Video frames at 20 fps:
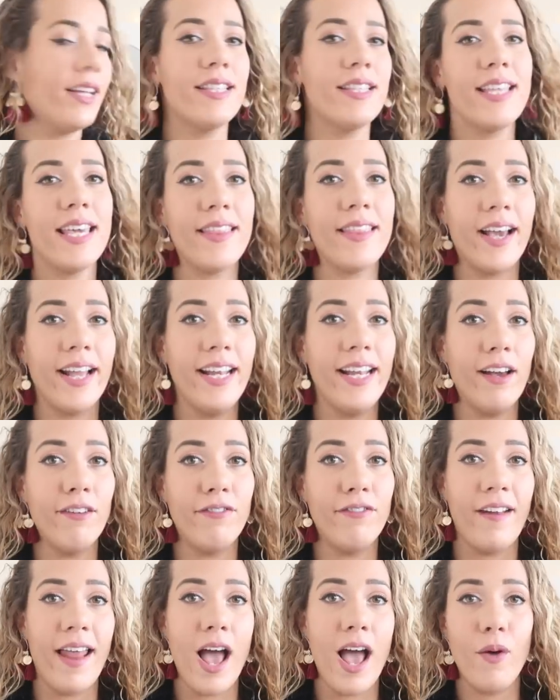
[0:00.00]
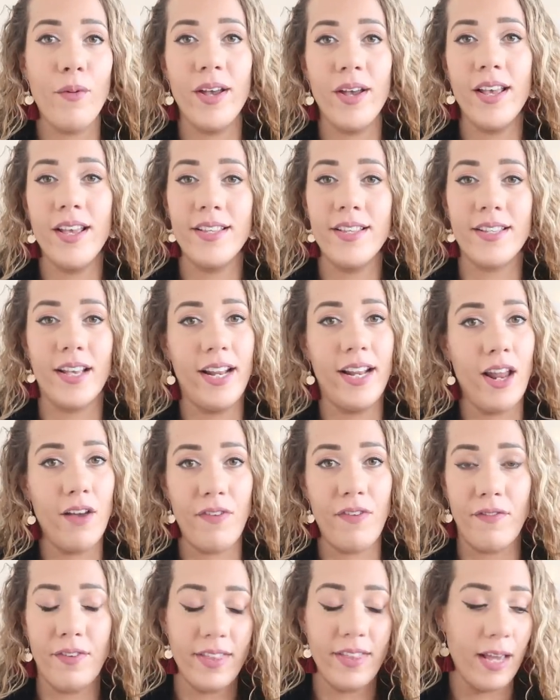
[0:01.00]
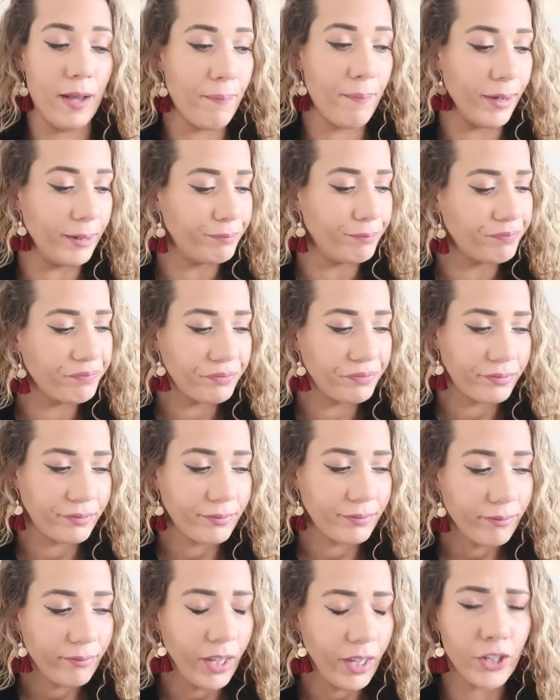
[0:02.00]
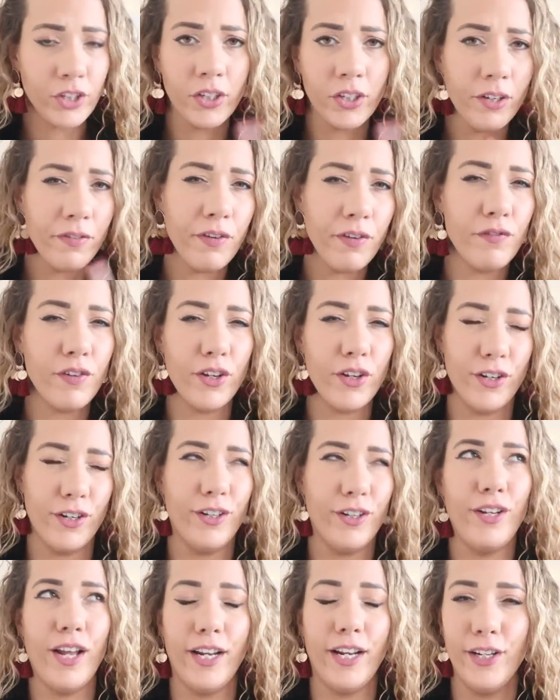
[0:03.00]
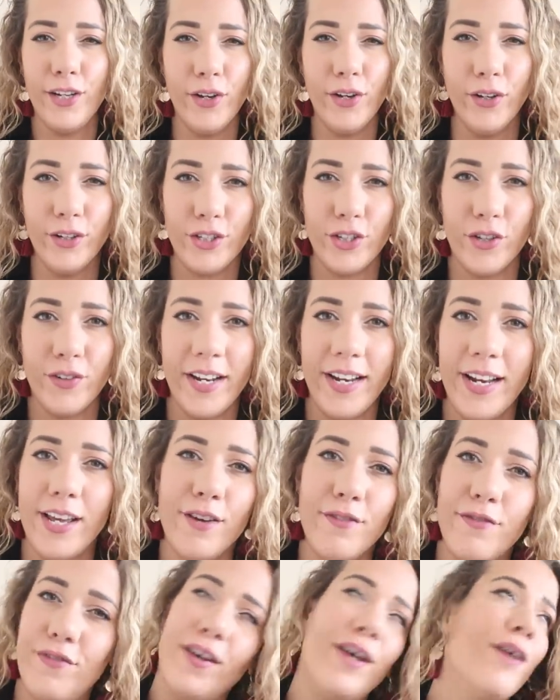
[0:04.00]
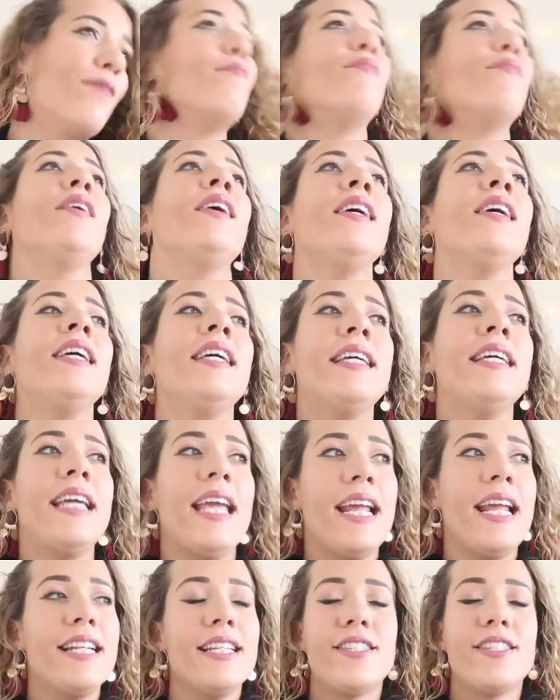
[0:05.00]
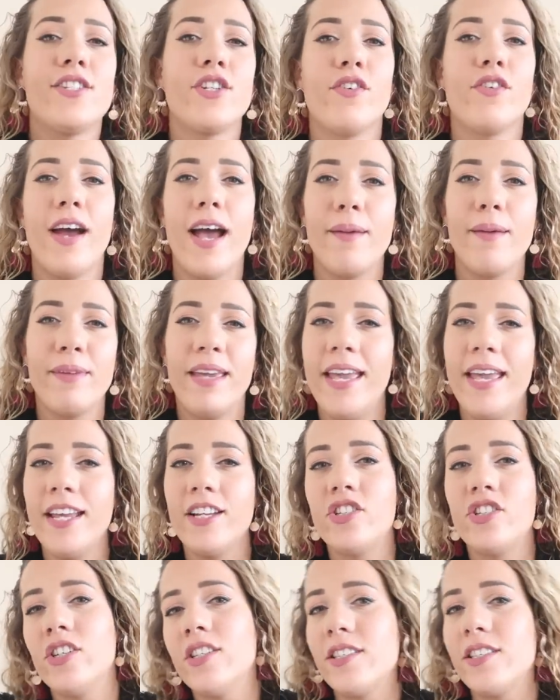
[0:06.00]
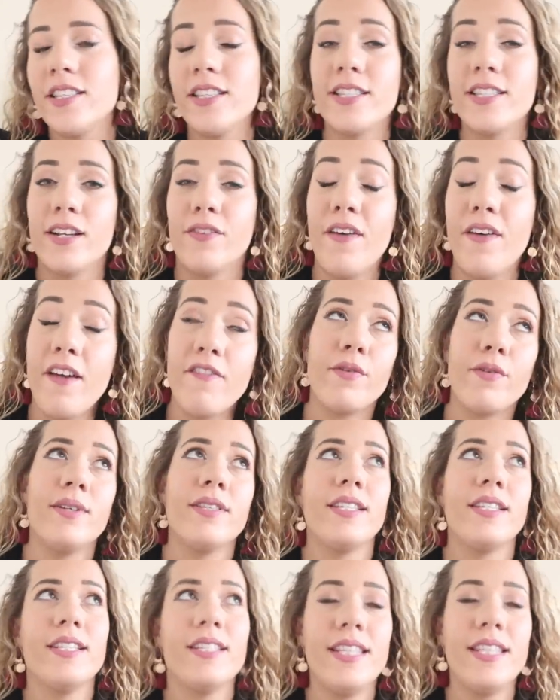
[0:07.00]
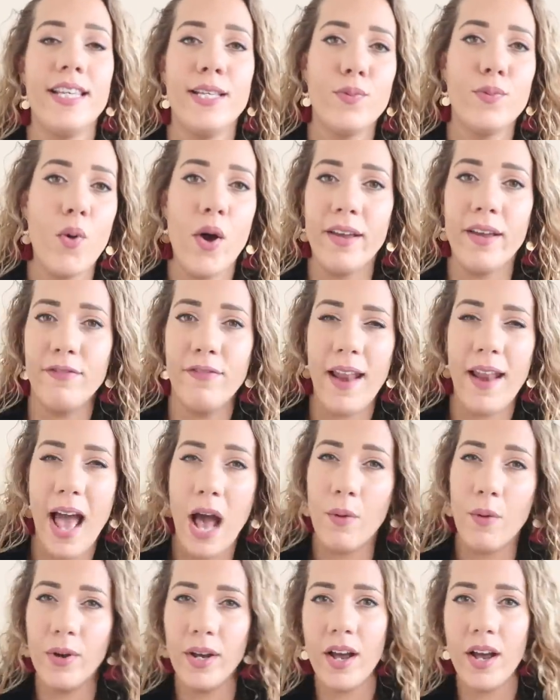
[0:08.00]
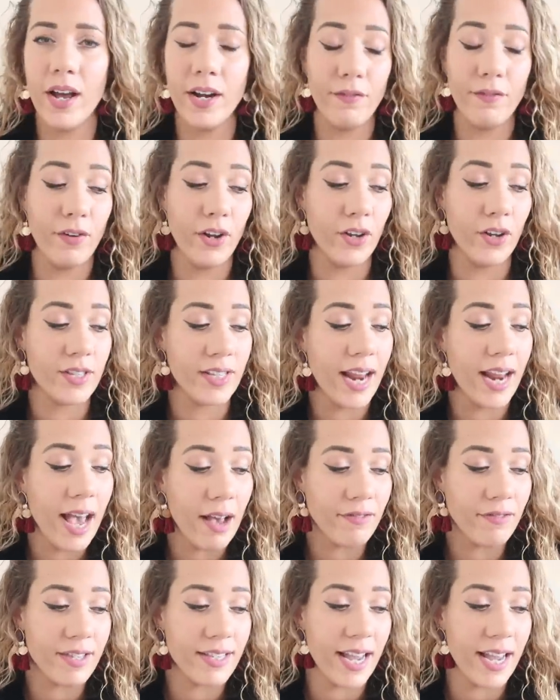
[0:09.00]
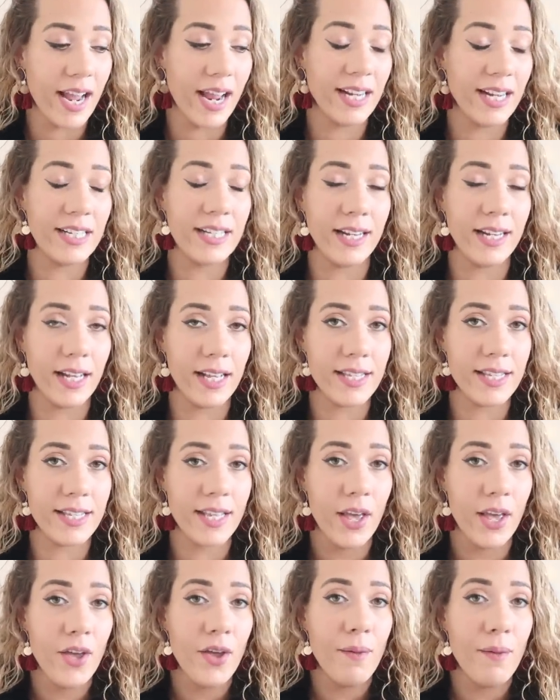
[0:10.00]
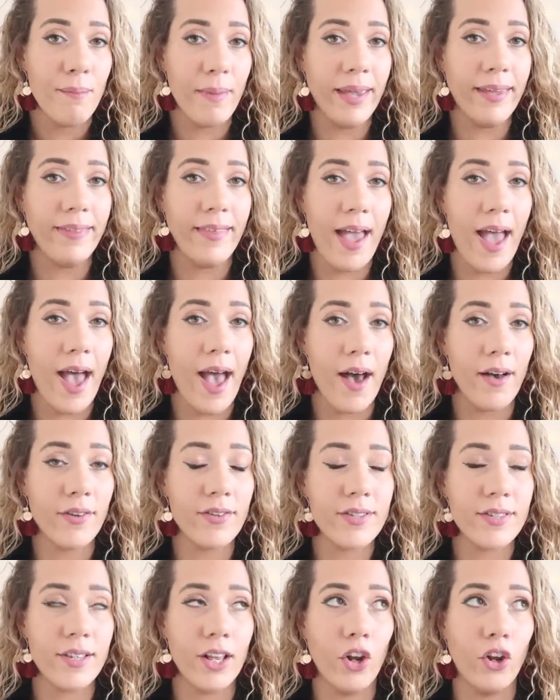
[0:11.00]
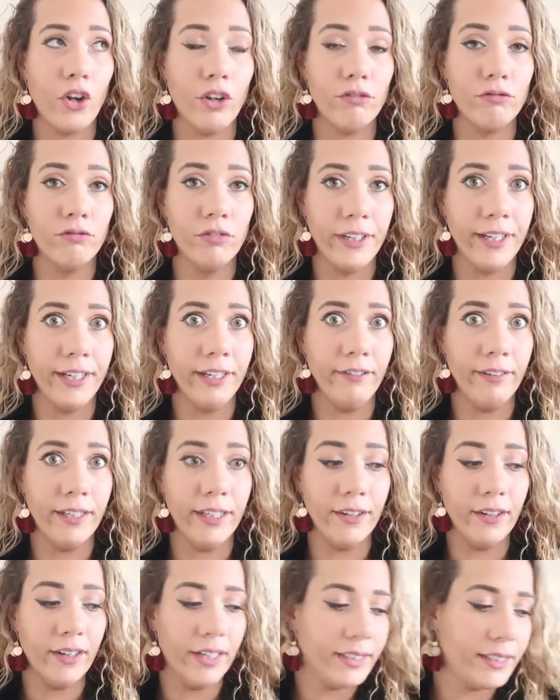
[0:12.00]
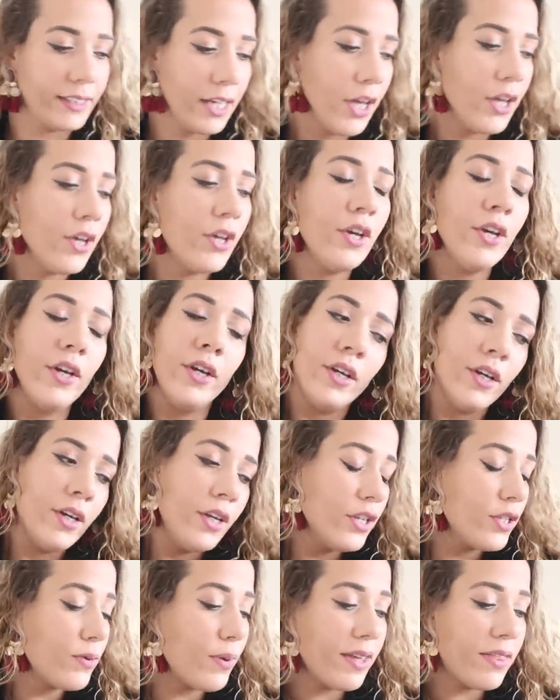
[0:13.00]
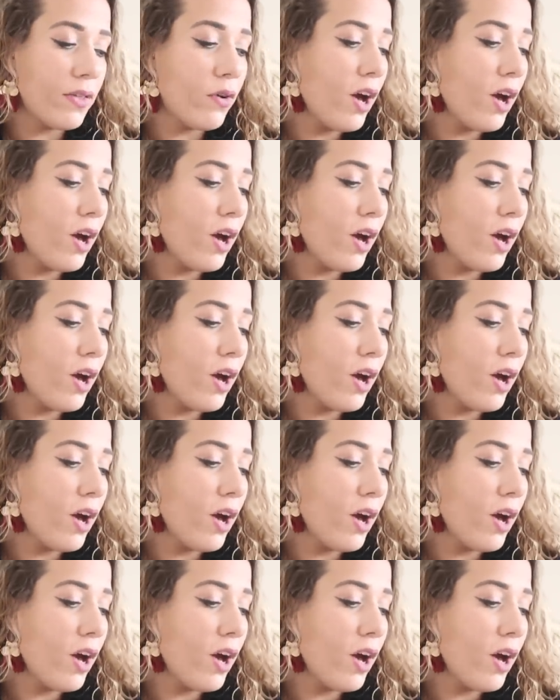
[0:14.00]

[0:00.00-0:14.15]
you can see that I love flowers, I love everything, but I don't know if you've looked on any of Instagram kitchens and stuff. Everyone's into these white flower kind of looks, and I have to say it does make the house look really, really nice. So